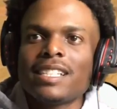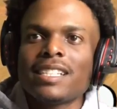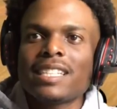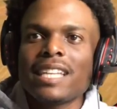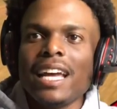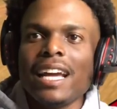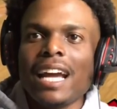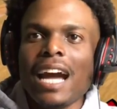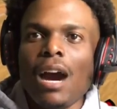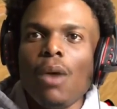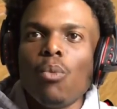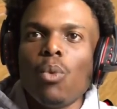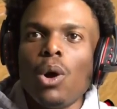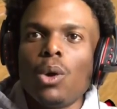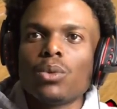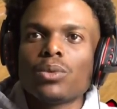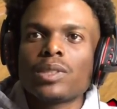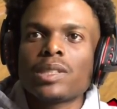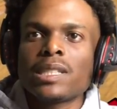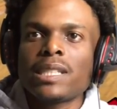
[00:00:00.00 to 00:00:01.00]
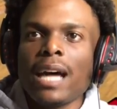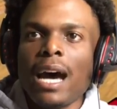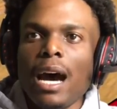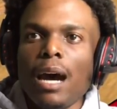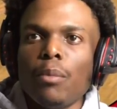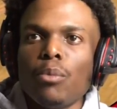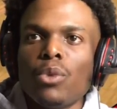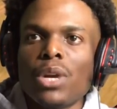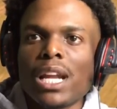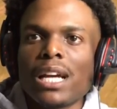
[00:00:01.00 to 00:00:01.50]
it's like fast? I won't
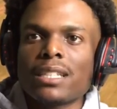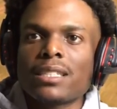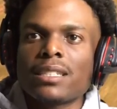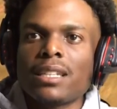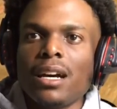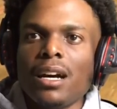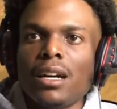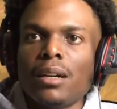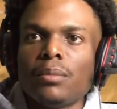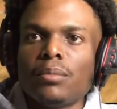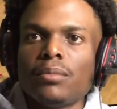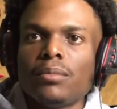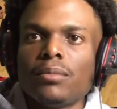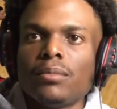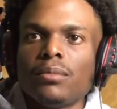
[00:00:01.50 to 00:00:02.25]
stop when I stop.